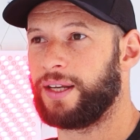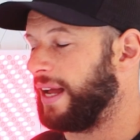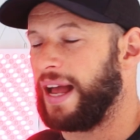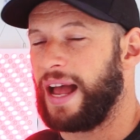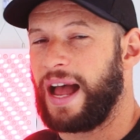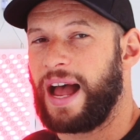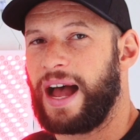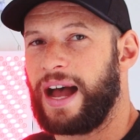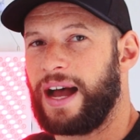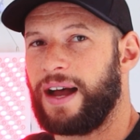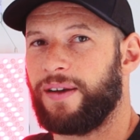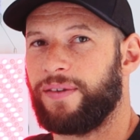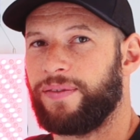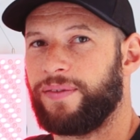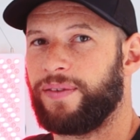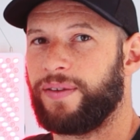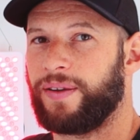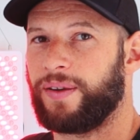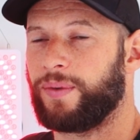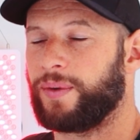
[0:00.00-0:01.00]
a
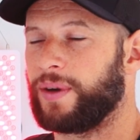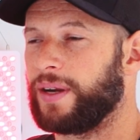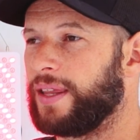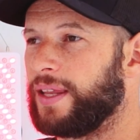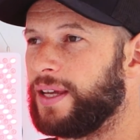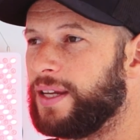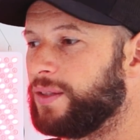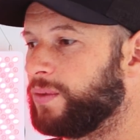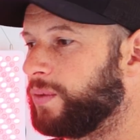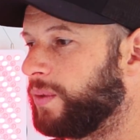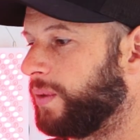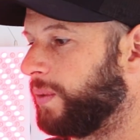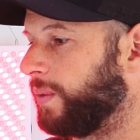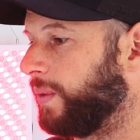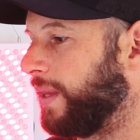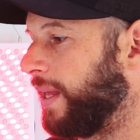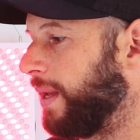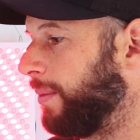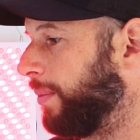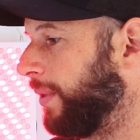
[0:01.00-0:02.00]
half one of these, what
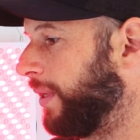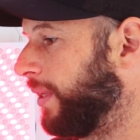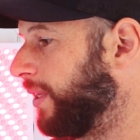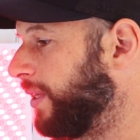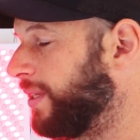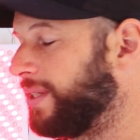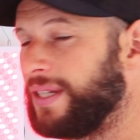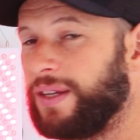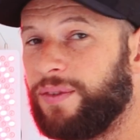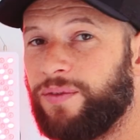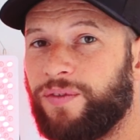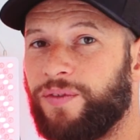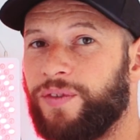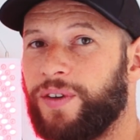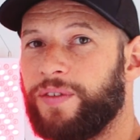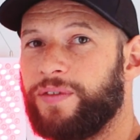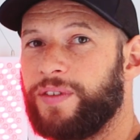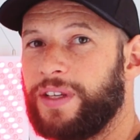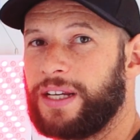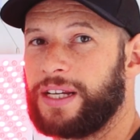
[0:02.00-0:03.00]
would that be? A seven
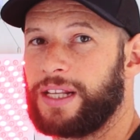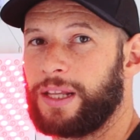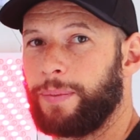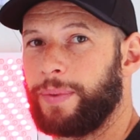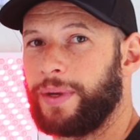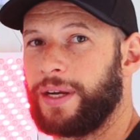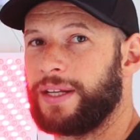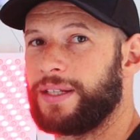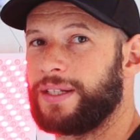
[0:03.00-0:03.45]
fifty, clip it